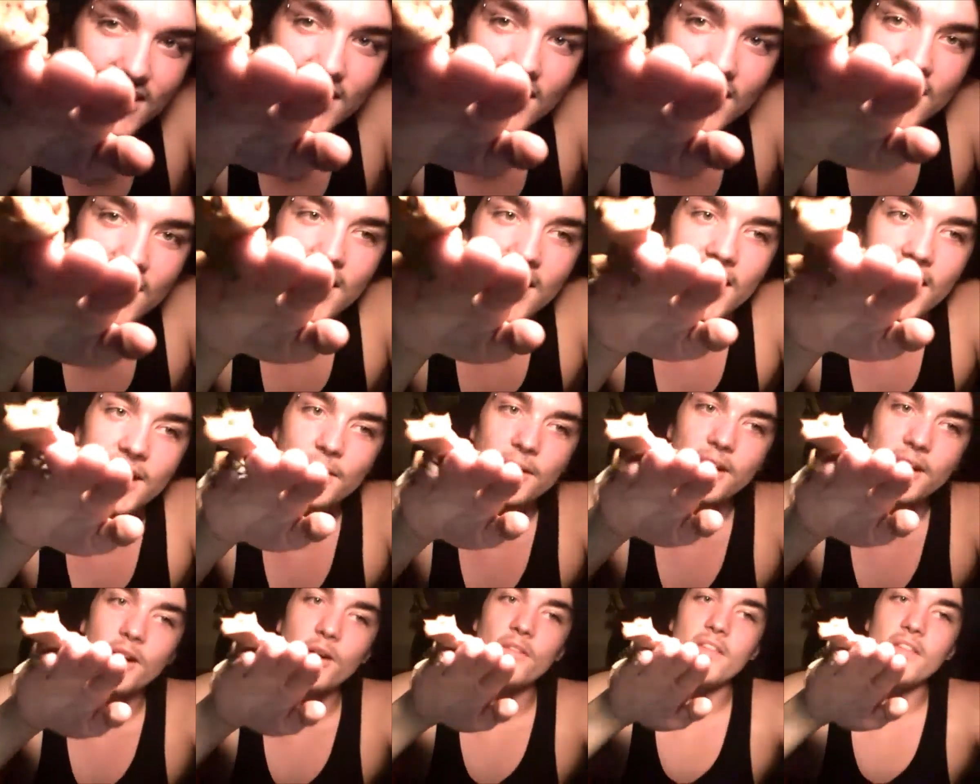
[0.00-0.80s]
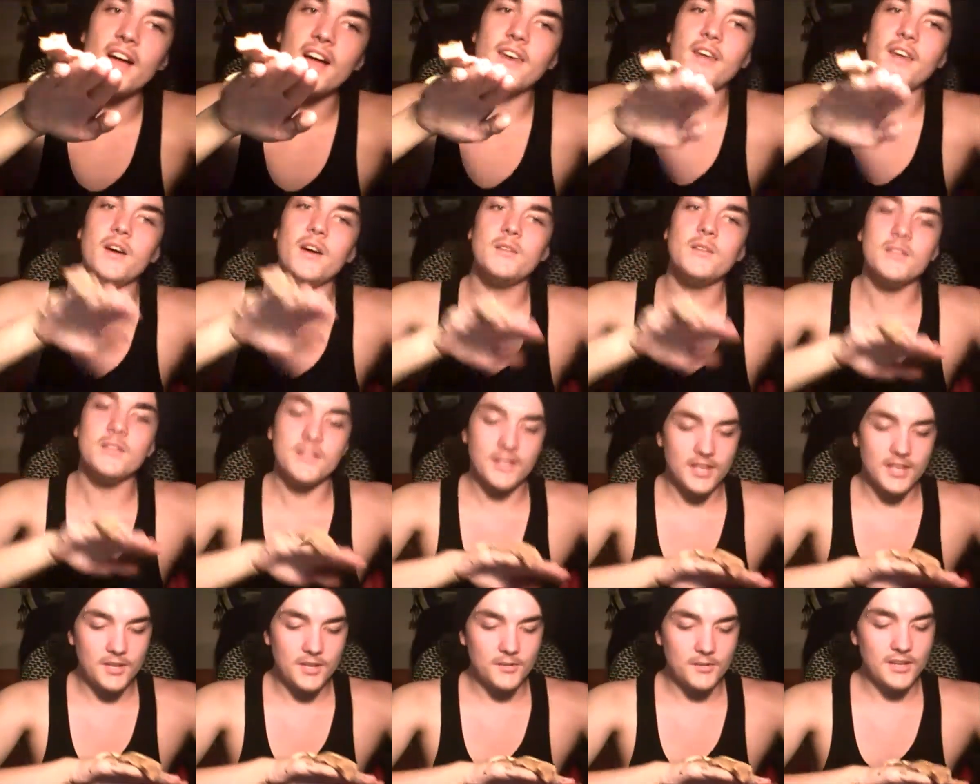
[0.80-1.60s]
Anyway, on that note, and the
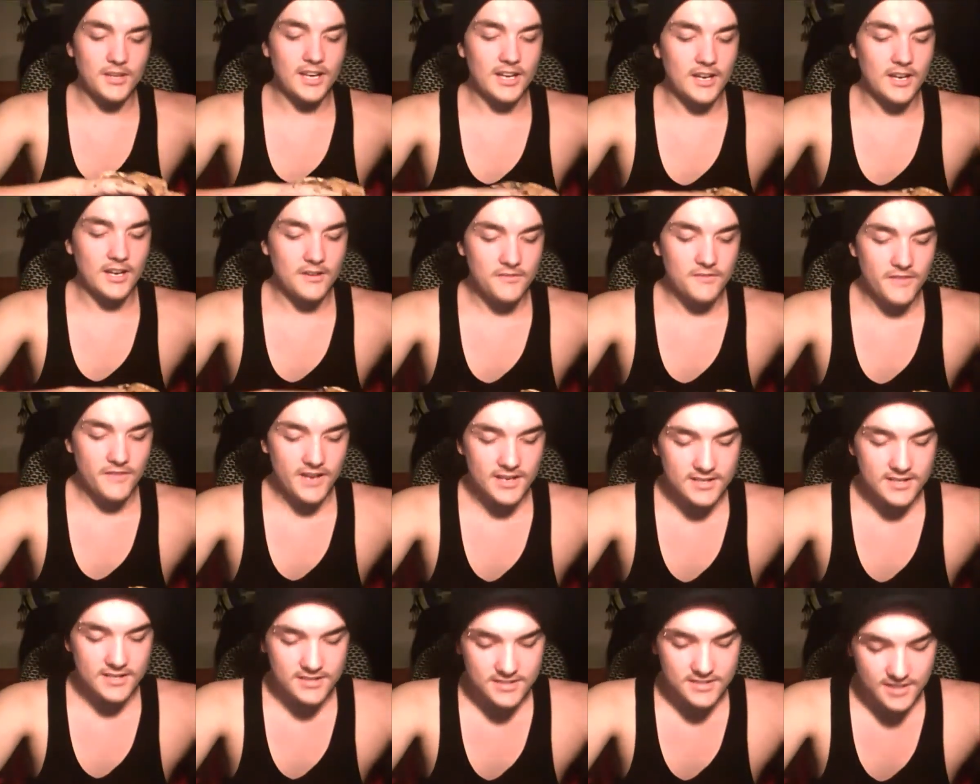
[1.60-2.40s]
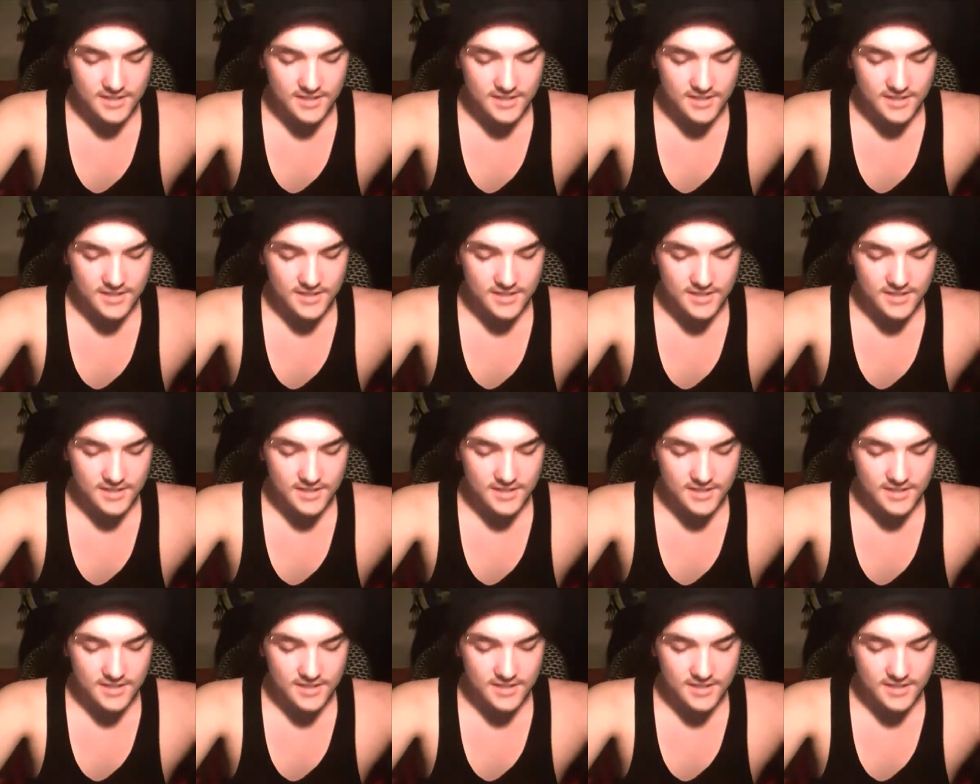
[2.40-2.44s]
cute gecko face,